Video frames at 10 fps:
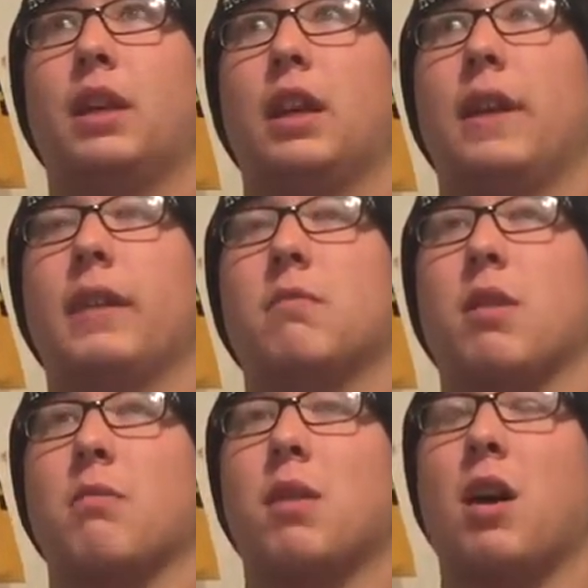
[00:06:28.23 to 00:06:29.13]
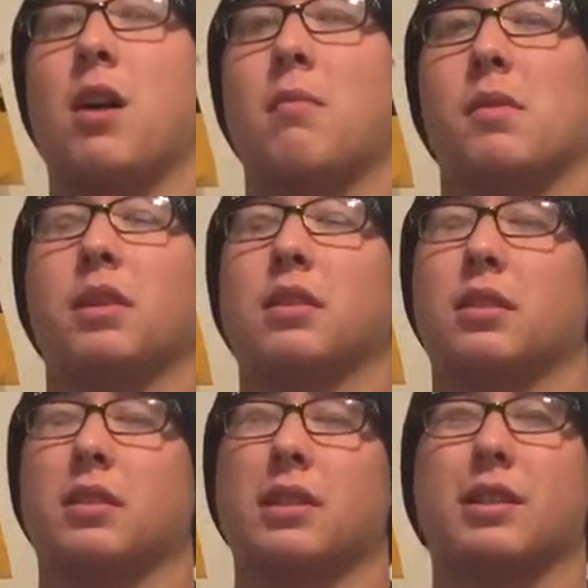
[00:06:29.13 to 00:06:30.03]
And then my mom
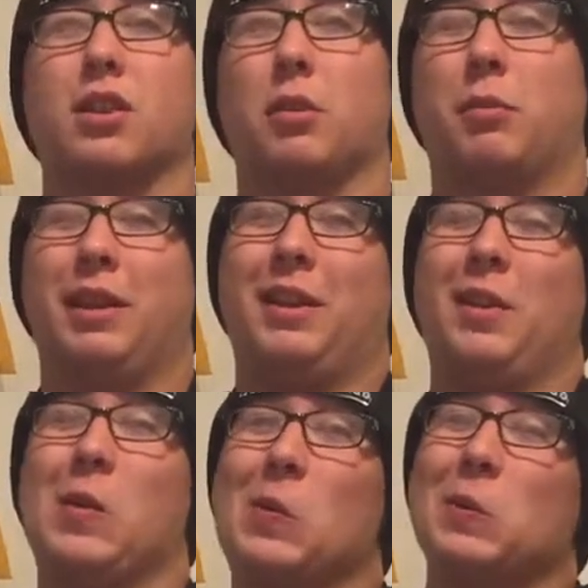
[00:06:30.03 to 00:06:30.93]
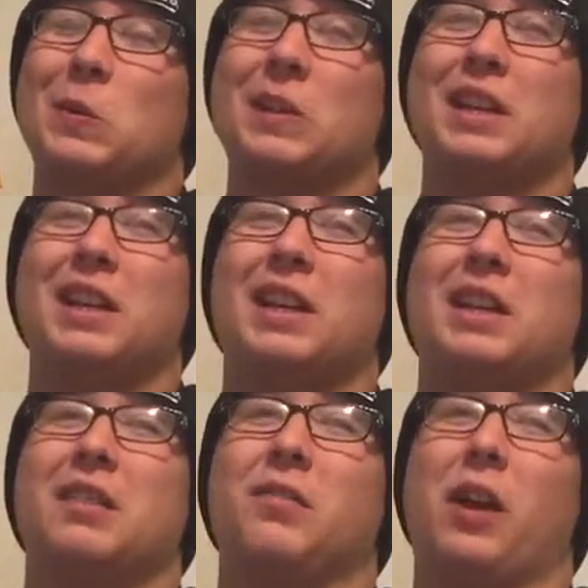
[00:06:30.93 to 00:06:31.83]
is considerably old
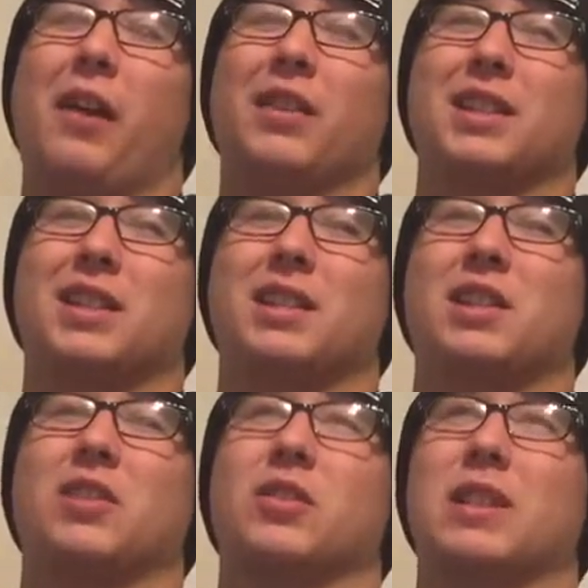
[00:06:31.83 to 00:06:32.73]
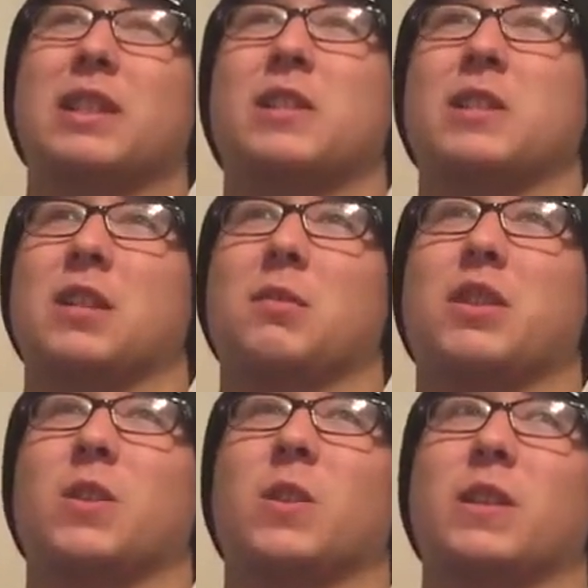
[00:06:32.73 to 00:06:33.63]
for having a 16-year-old kid. She's going to be
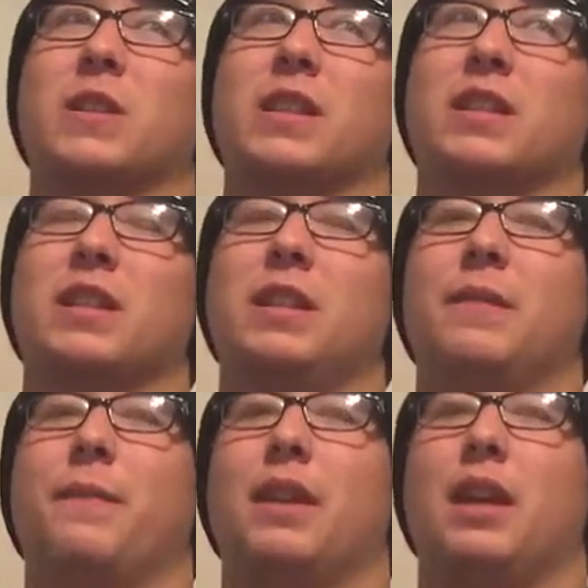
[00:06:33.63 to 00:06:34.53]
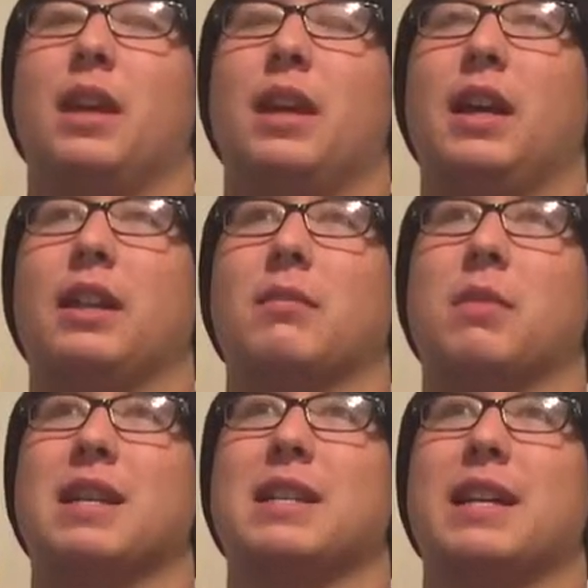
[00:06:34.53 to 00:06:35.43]
turning 60. And then
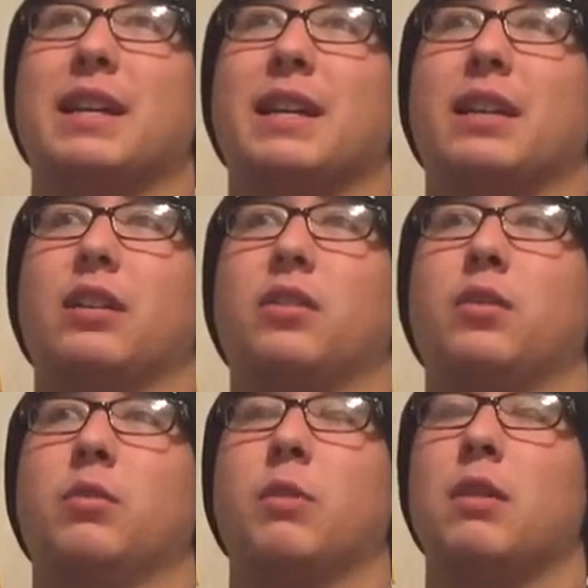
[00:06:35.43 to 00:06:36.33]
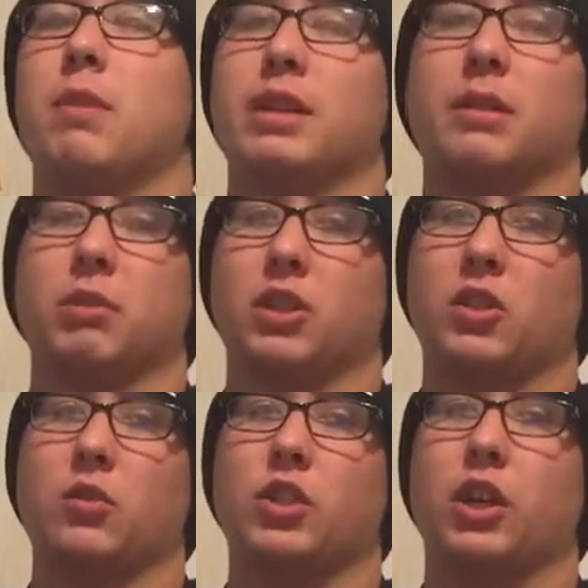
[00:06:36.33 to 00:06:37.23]
my dad, who, me and my siblings
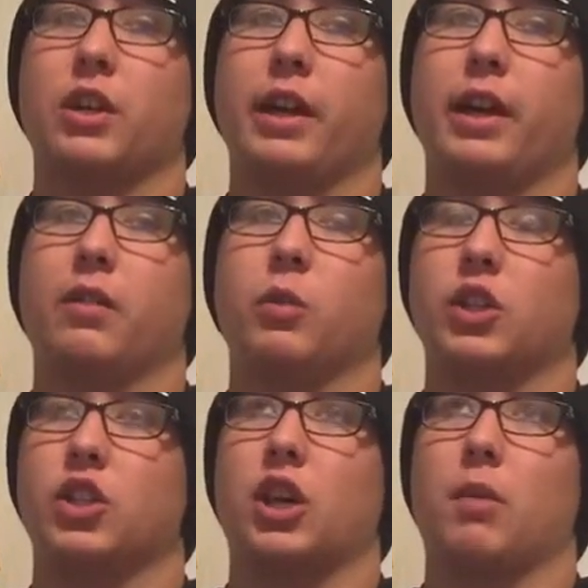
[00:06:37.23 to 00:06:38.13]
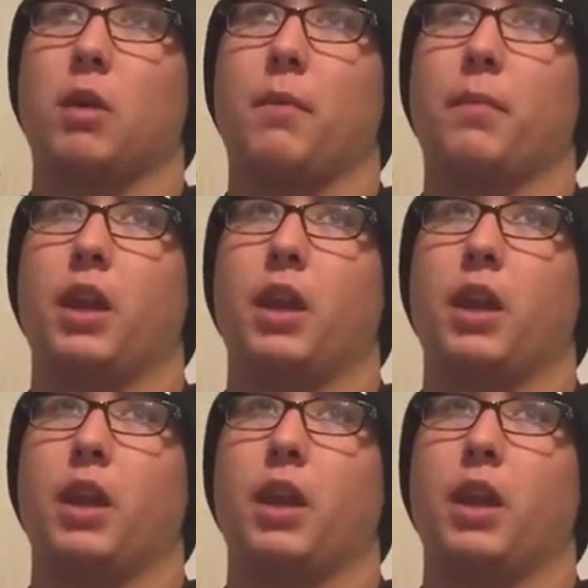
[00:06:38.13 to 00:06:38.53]
don't share a dad. We just share a mom.